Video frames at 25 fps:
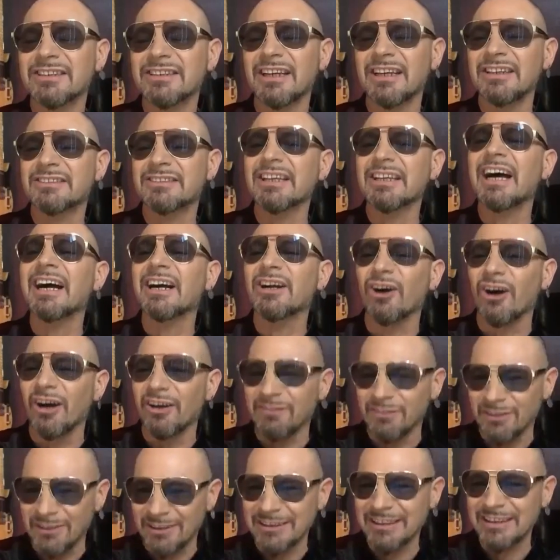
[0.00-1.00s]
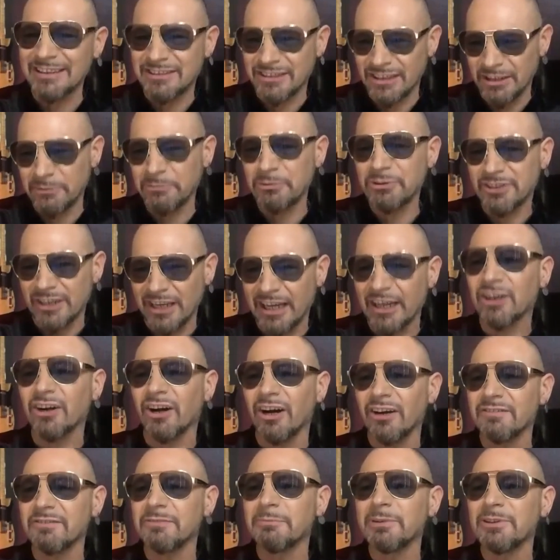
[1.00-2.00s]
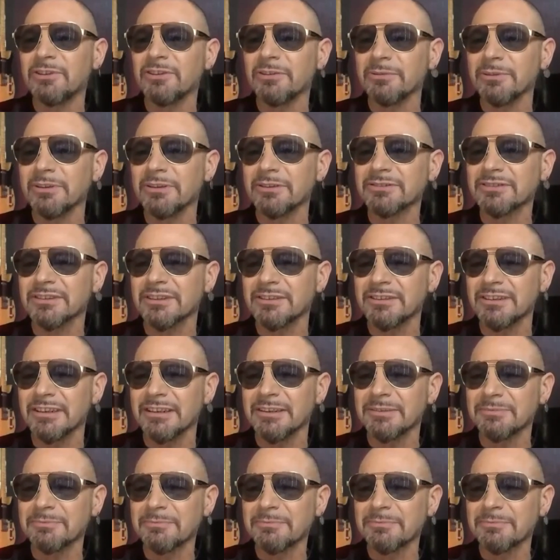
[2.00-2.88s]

It's archival. It was archived material, so yeah.